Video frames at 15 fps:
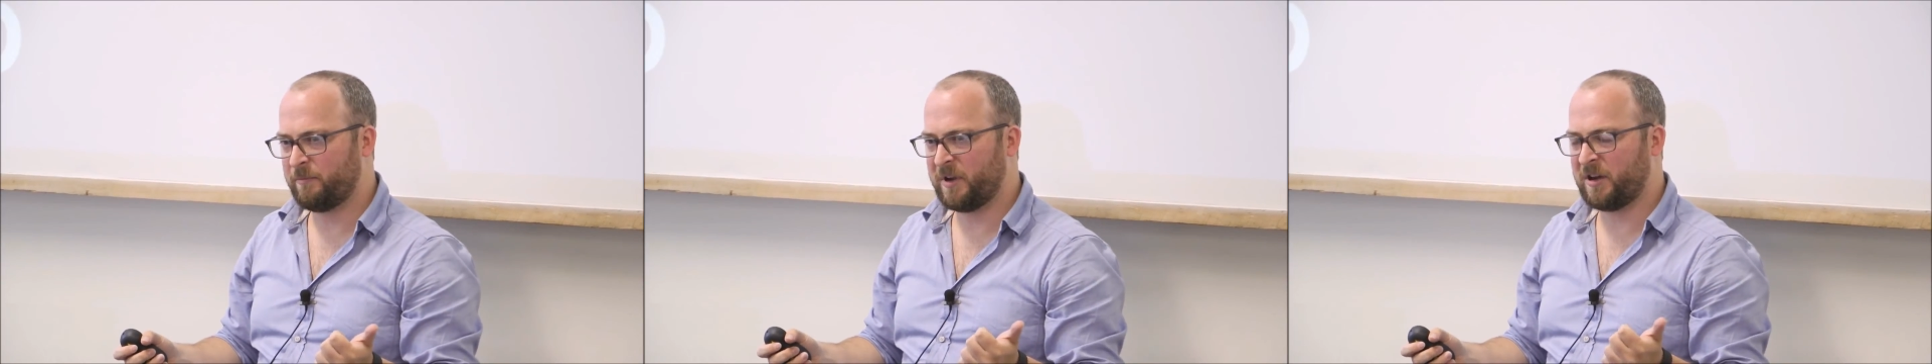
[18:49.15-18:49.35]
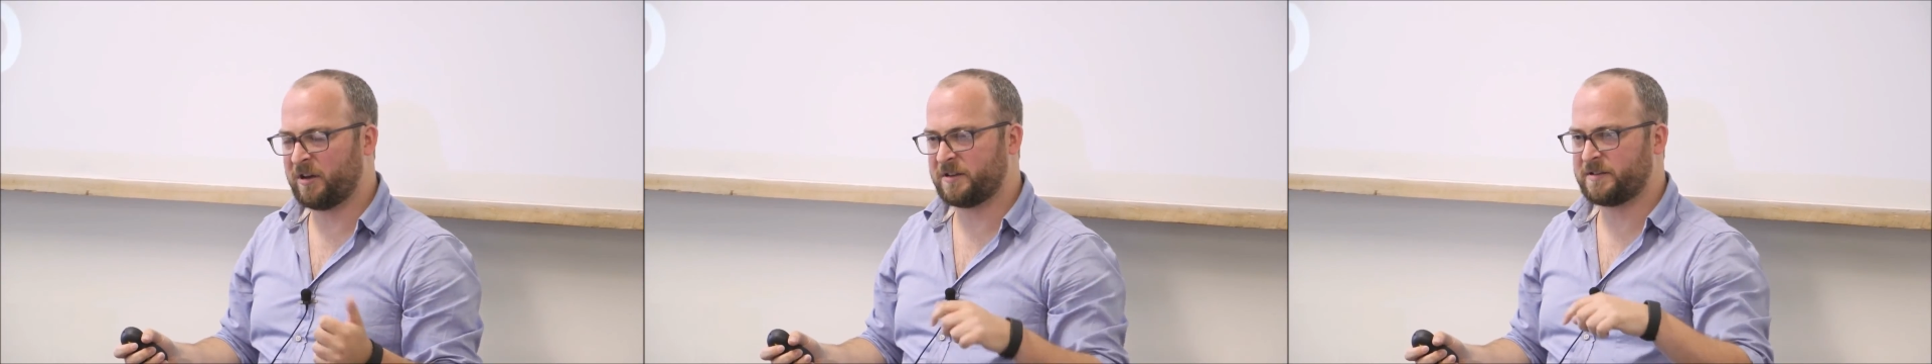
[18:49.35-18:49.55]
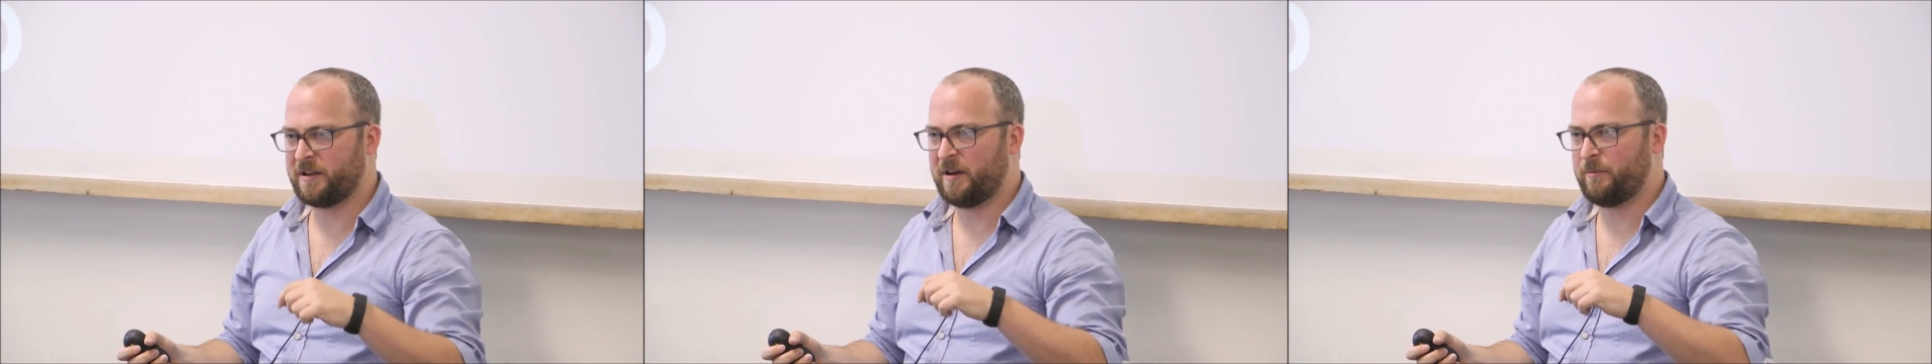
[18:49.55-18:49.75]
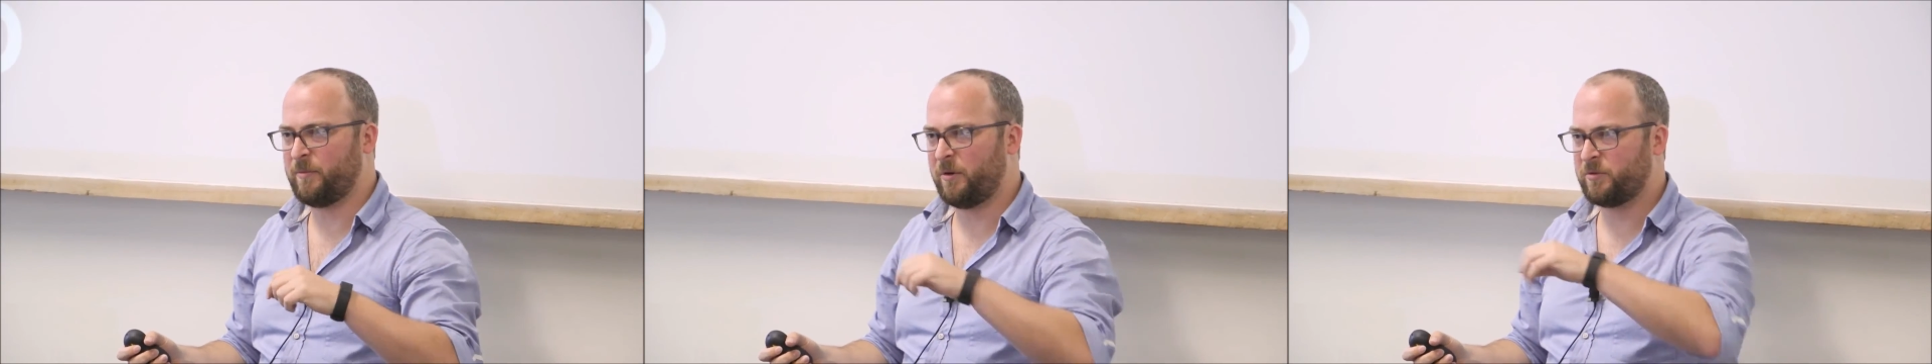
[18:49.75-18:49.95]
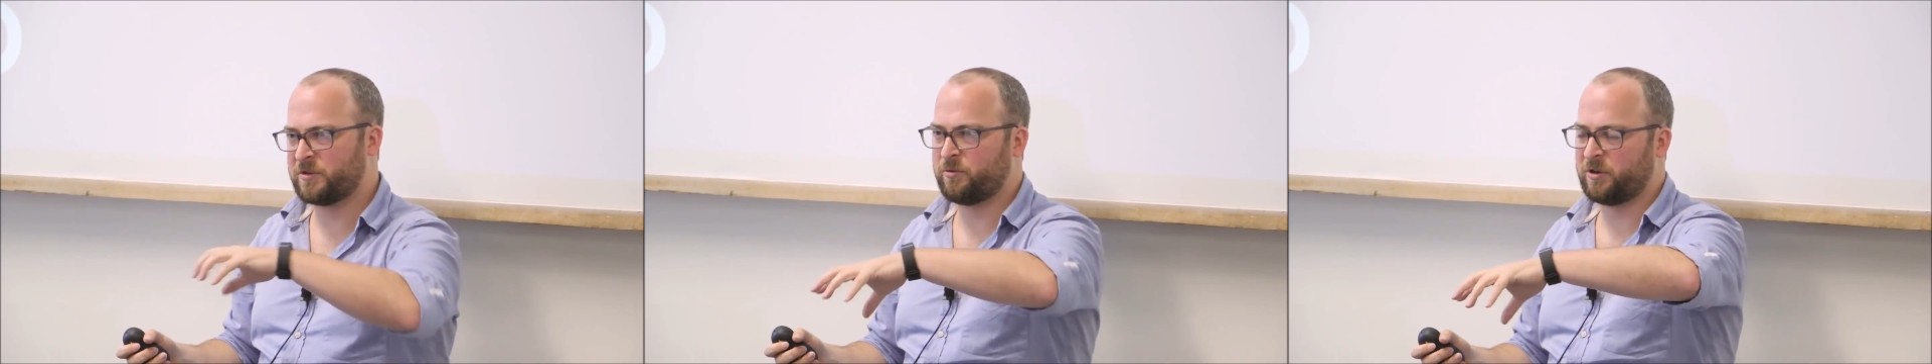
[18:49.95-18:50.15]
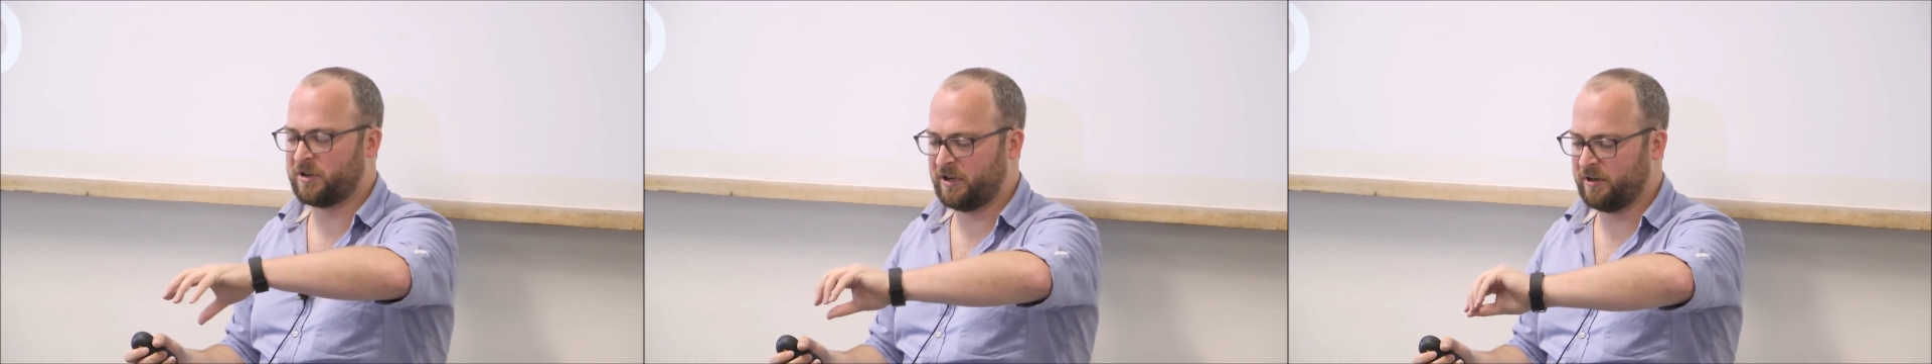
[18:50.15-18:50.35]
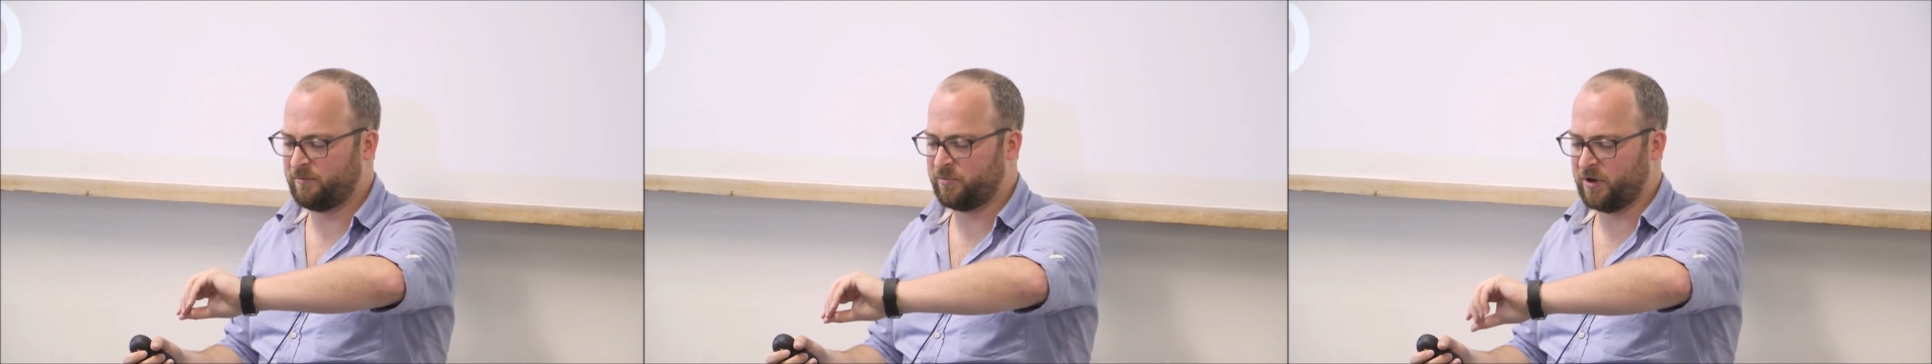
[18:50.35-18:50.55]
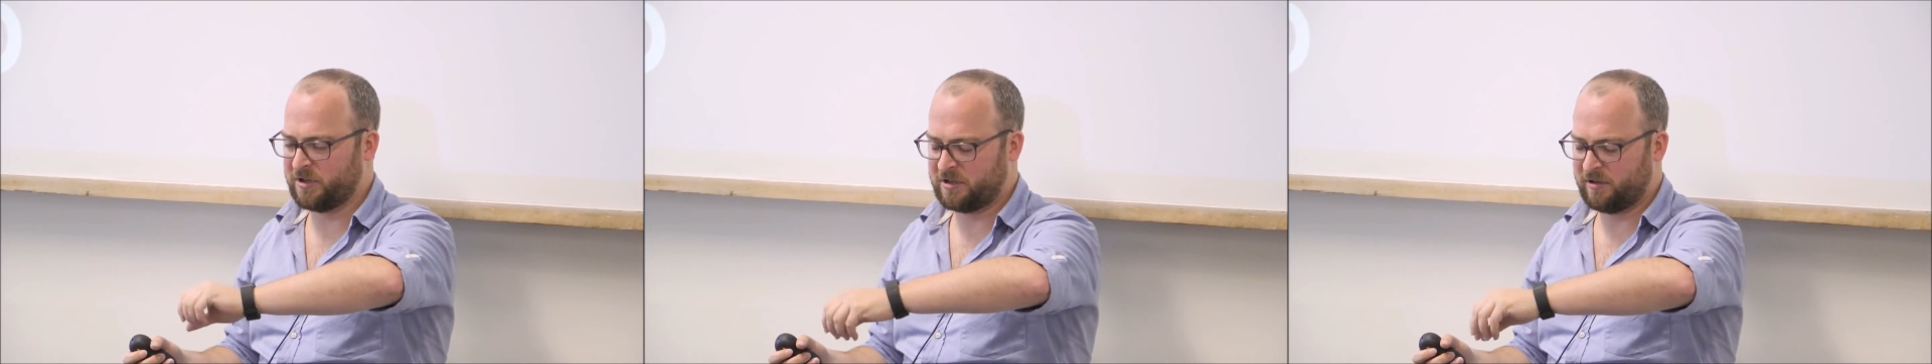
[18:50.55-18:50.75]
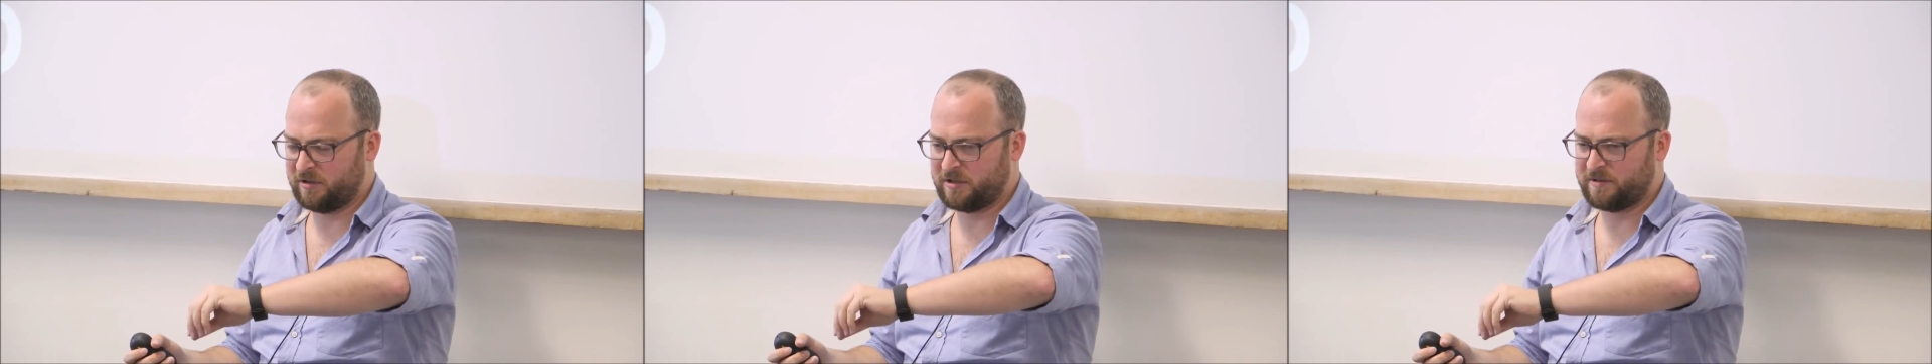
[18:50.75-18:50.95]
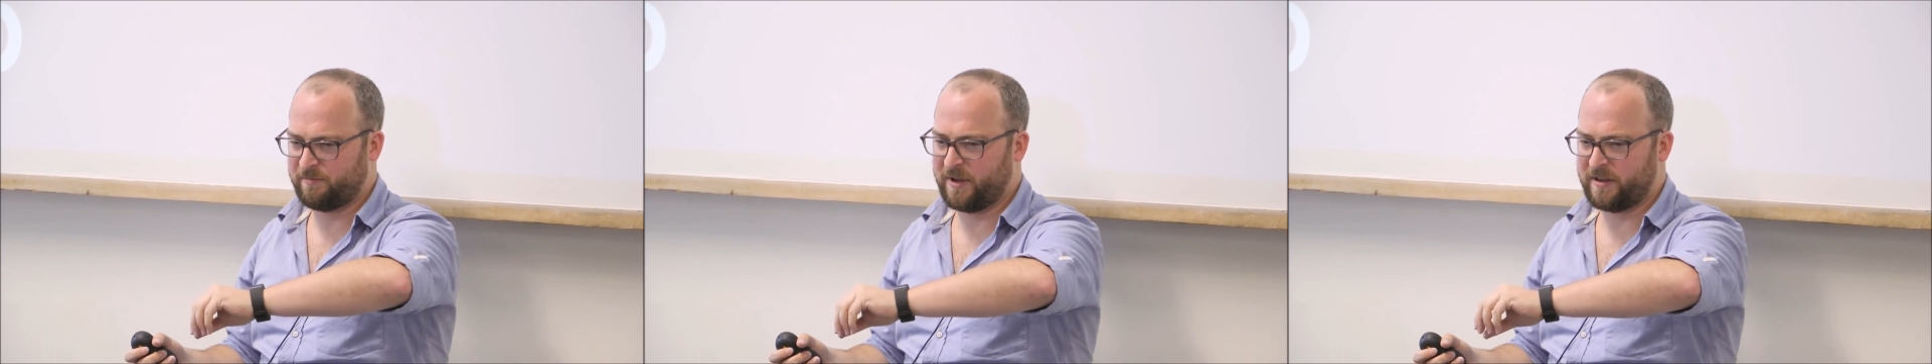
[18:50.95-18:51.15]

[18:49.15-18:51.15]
because I was working in Brussels,